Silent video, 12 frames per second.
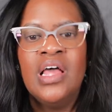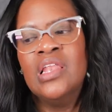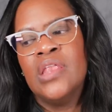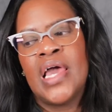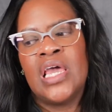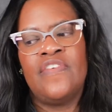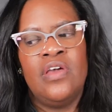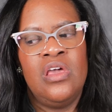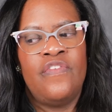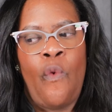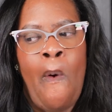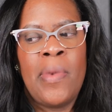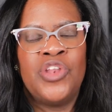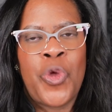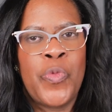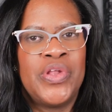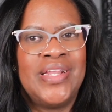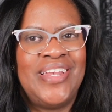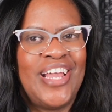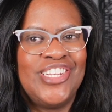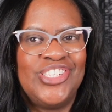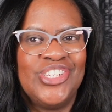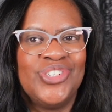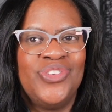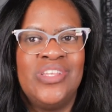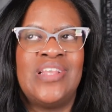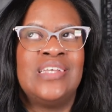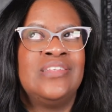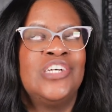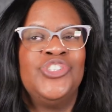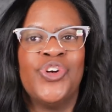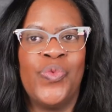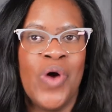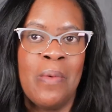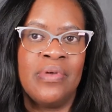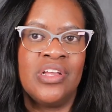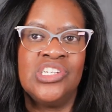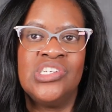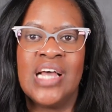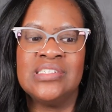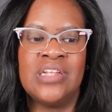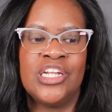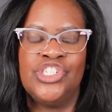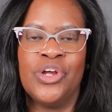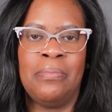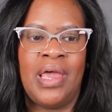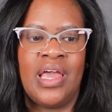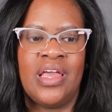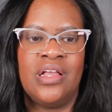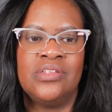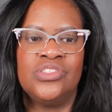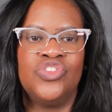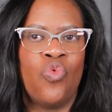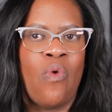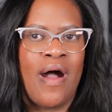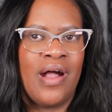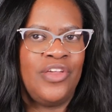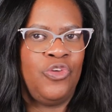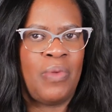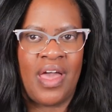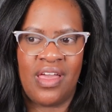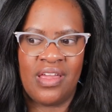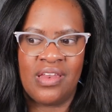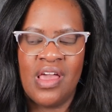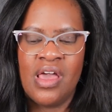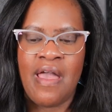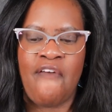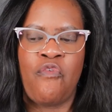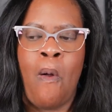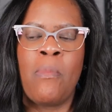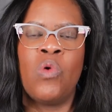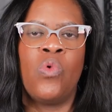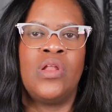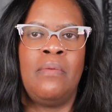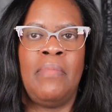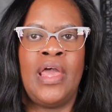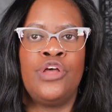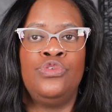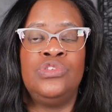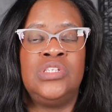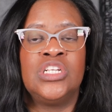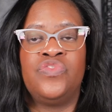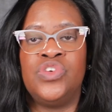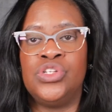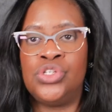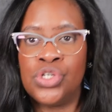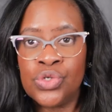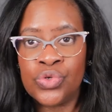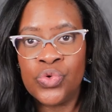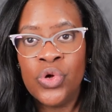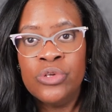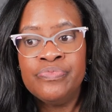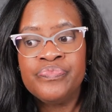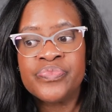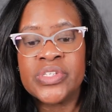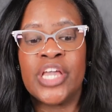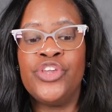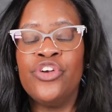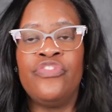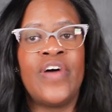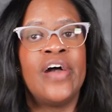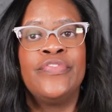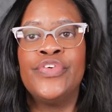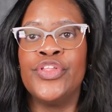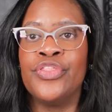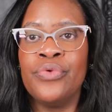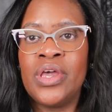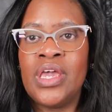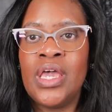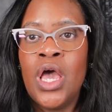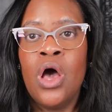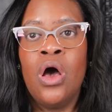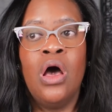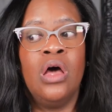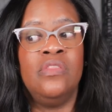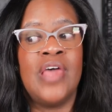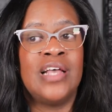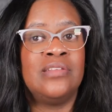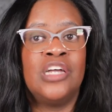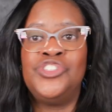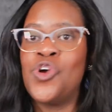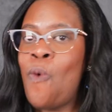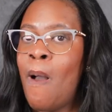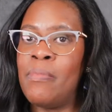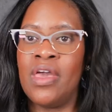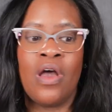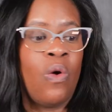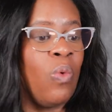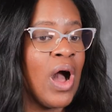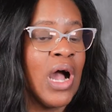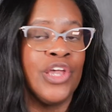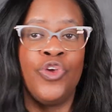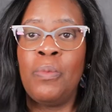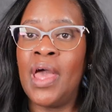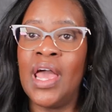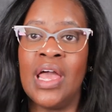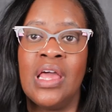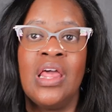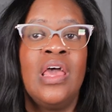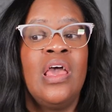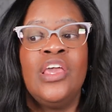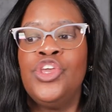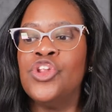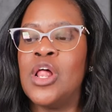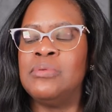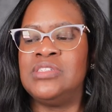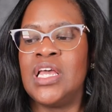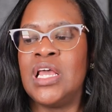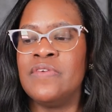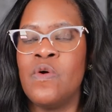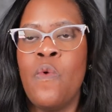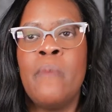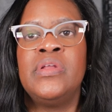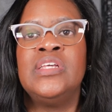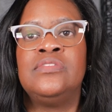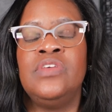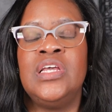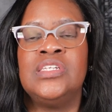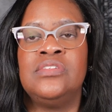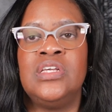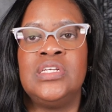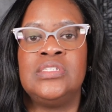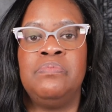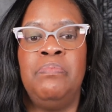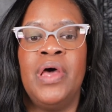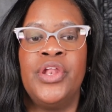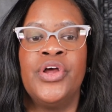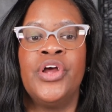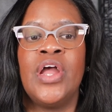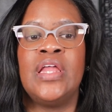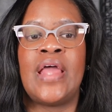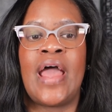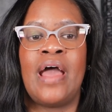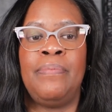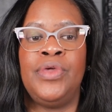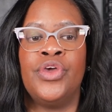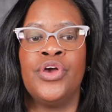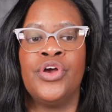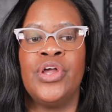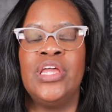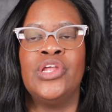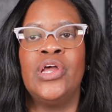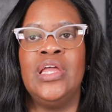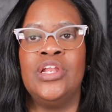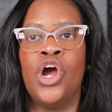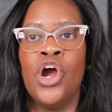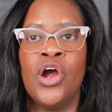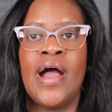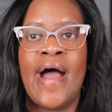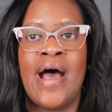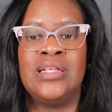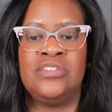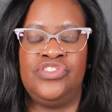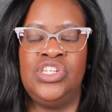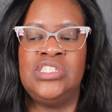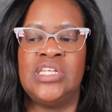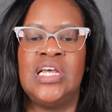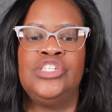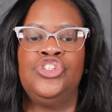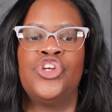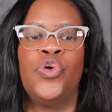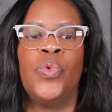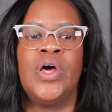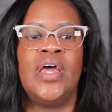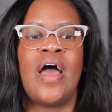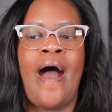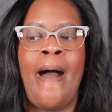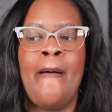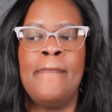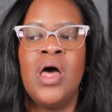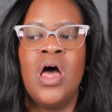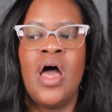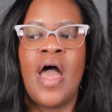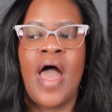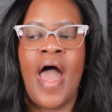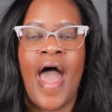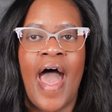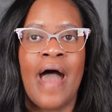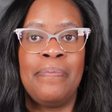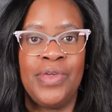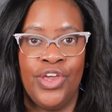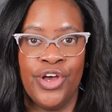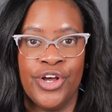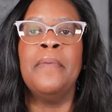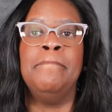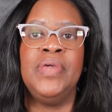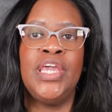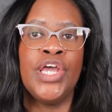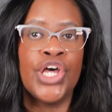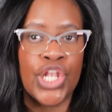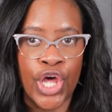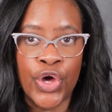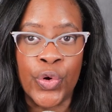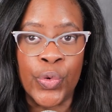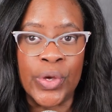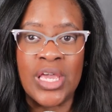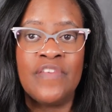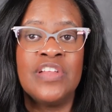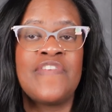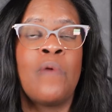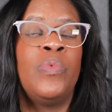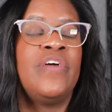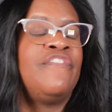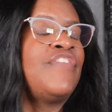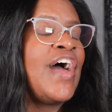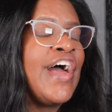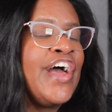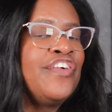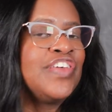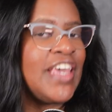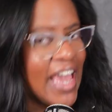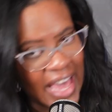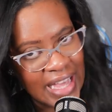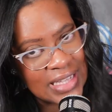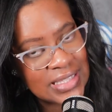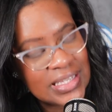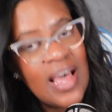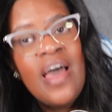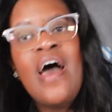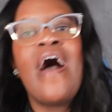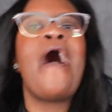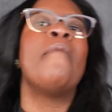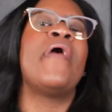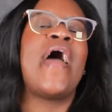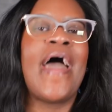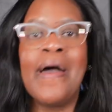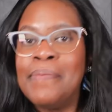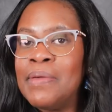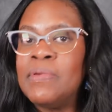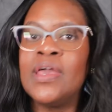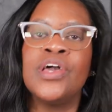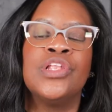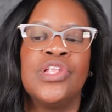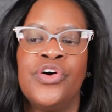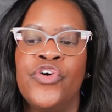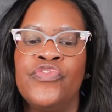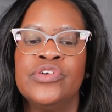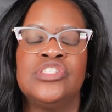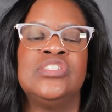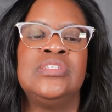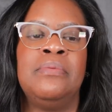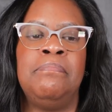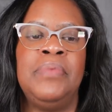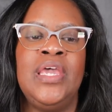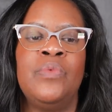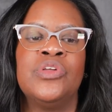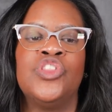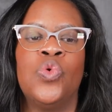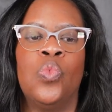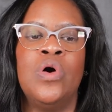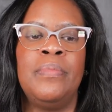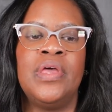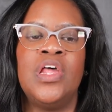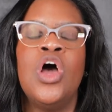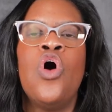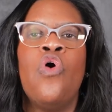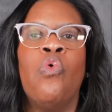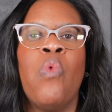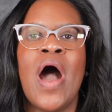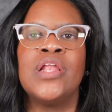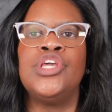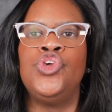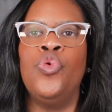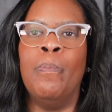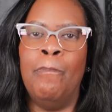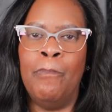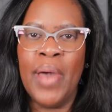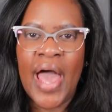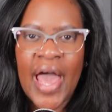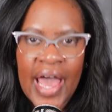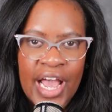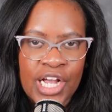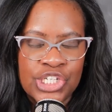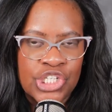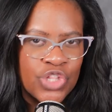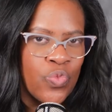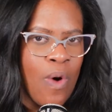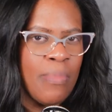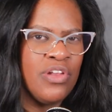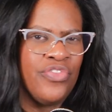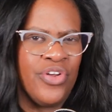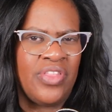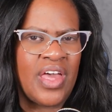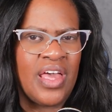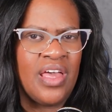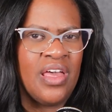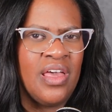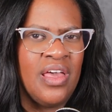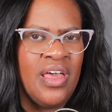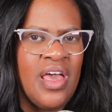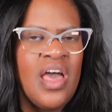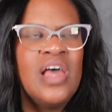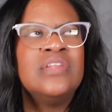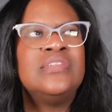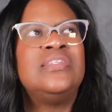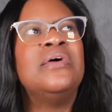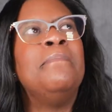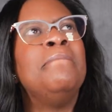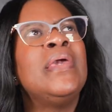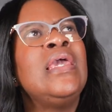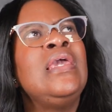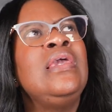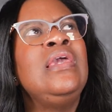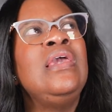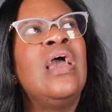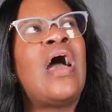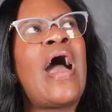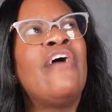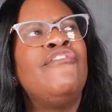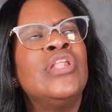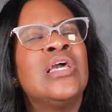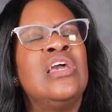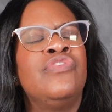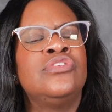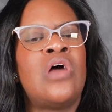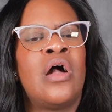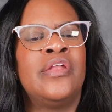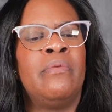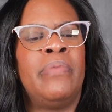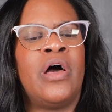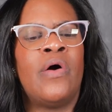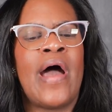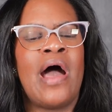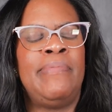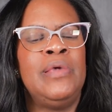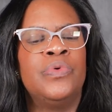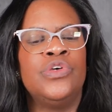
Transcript: Like if a woman don't want to date you, then that's not your woman. That's not your man. Why are you mad? If a woman want a man who's 6'2" and you're 5'3", that's not your woman. Why are you mad? You know what I'm saying? If a woman is better and happier in her eyes, if she says, you know what, I'm happier being alone, even if I'm with 5 cats, I'm happy being alone versus them being with a woman. Why do you bash the woman for that? To me, I feel like if we're talking about how people